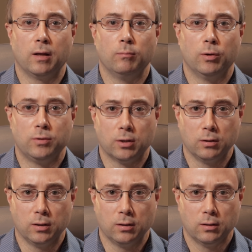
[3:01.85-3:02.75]
and
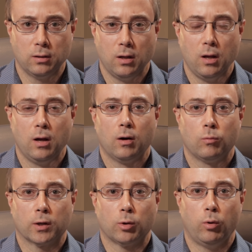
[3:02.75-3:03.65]
Moderna
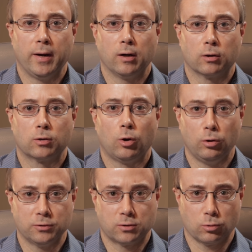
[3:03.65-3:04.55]
require
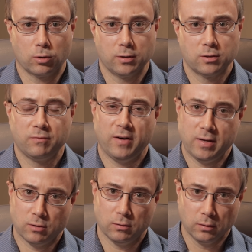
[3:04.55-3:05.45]
cold storage.
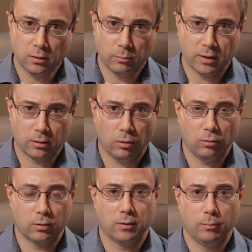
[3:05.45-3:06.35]
Pfizer a little bit
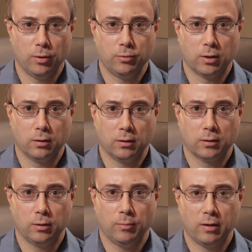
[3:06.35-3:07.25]
colder than
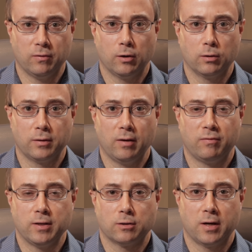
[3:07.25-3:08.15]
Moderna. You might have heard that
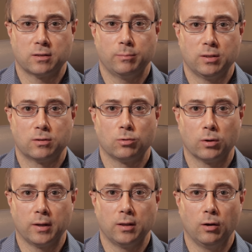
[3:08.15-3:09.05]
Pfizer has to be
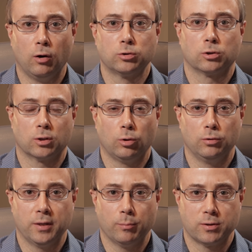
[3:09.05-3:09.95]
stored at the ultra
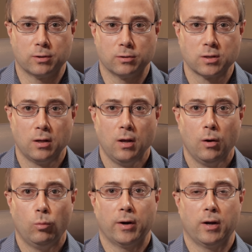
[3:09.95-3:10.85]
cold temperatures,
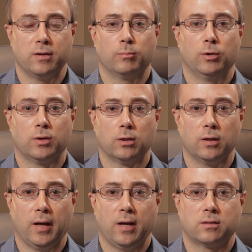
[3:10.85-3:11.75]
whereas
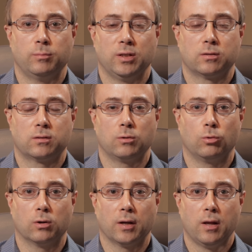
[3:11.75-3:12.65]
Moderna has to be
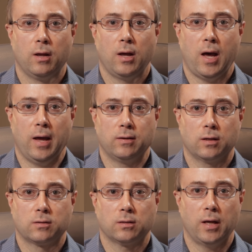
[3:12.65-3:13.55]
stored at
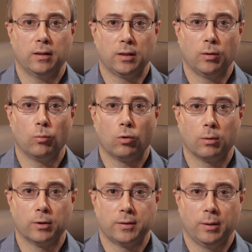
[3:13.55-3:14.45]
slightly
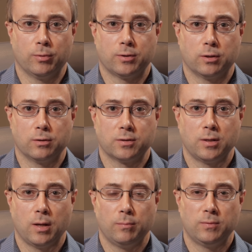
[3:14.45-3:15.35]
warmer temperatures.
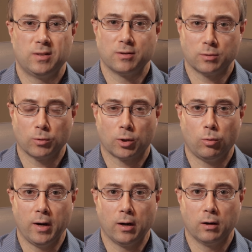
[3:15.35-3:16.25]
Doesn't
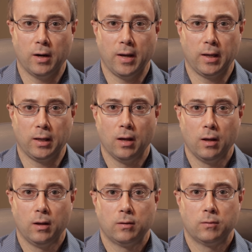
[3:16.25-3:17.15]
require a
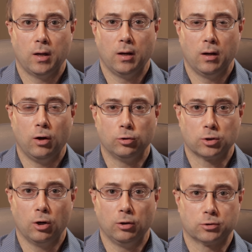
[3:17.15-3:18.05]
uh,
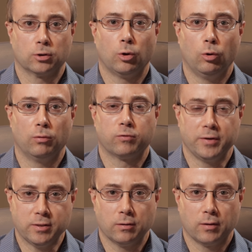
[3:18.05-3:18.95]
ultra ultra cold
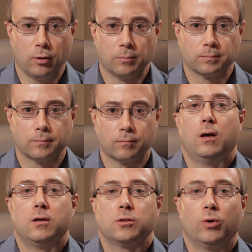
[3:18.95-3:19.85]
freezer though.
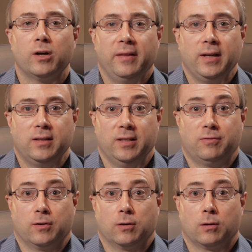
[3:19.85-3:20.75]
So where do they
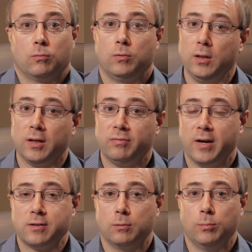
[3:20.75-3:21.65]
differ? Really,
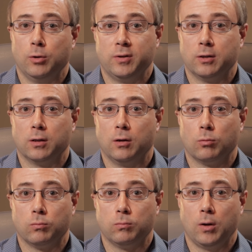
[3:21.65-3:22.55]
Pfizer and
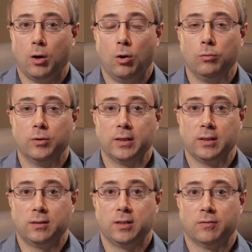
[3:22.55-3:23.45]
Moderna
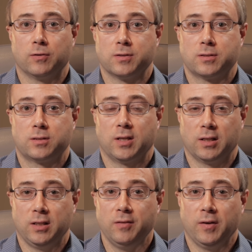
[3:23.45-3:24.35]
only differ
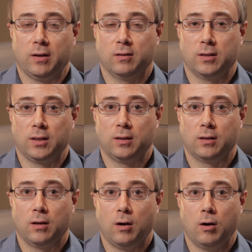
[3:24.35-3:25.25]
significantly
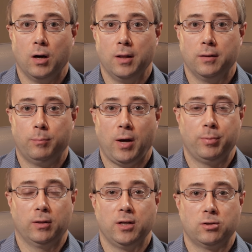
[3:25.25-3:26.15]
on the
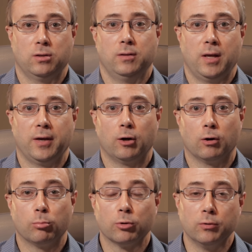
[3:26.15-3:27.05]
population that they
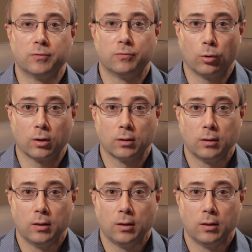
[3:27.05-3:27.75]
are approved for.